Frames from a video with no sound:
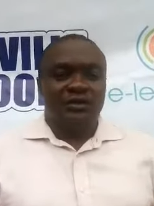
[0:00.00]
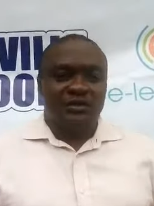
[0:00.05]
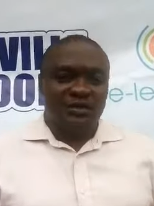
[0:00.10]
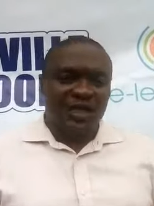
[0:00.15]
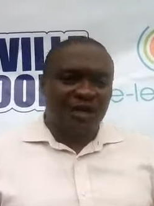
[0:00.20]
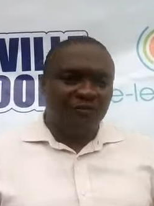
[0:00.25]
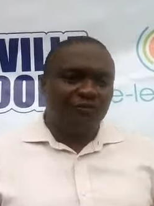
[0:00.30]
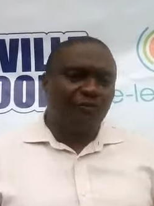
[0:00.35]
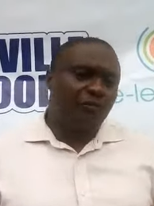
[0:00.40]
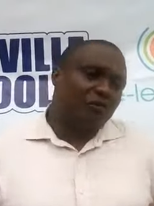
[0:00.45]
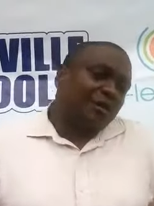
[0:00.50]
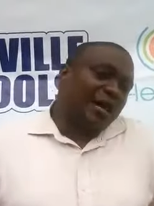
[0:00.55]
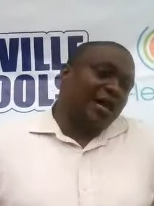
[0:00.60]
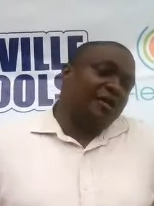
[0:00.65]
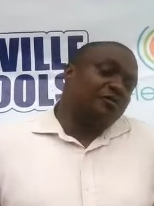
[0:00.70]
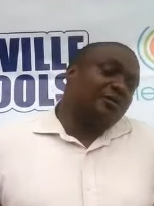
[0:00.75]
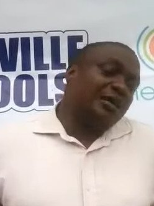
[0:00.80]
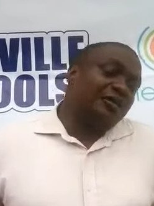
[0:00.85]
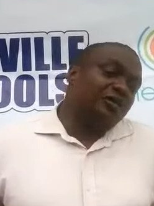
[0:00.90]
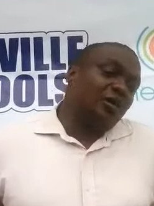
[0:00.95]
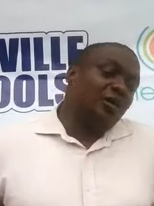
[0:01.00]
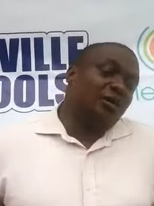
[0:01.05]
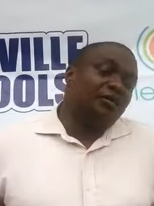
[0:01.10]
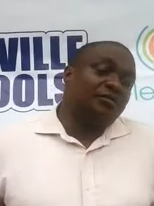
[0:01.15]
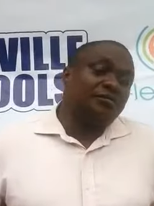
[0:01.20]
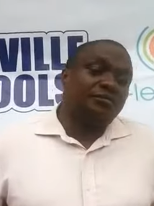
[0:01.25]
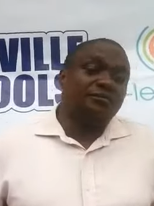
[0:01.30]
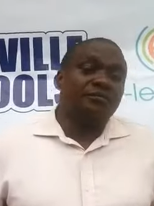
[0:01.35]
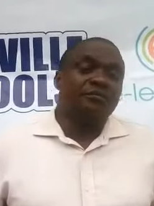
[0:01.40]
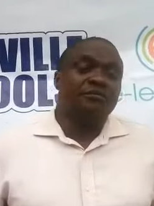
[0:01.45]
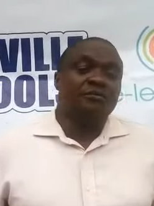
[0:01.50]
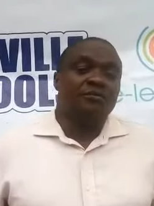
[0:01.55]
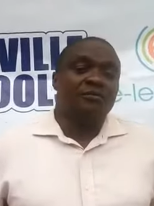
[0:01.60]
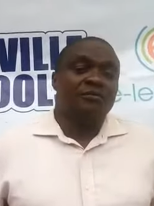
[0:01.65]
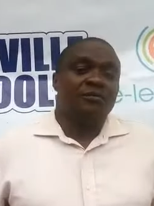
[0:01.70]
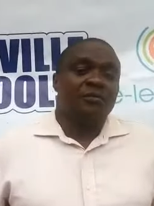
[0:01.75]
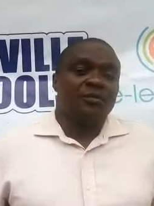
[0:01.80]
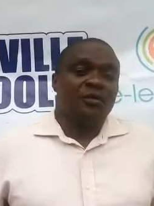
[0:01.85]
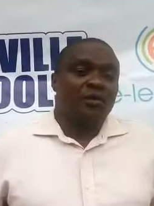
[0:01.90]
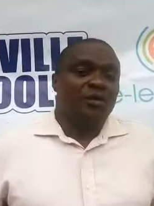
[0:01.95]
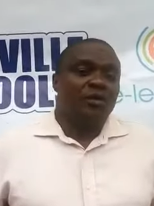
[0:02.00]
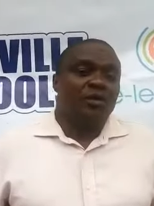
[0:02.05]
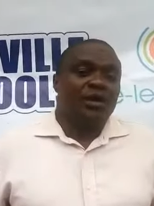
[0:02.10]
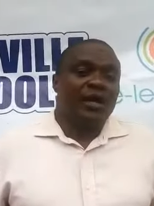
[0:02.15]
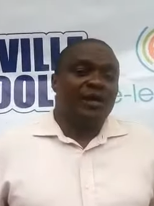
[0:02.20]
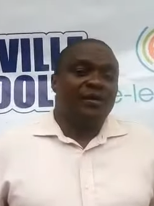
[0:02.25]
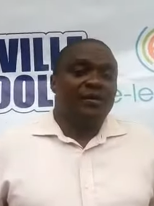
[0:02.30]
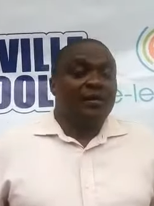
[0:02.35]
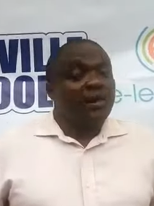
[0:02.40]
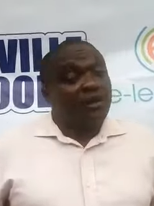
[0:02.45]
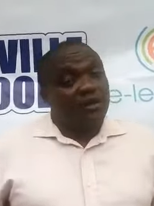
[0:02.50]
downfall, and you are done. Okay?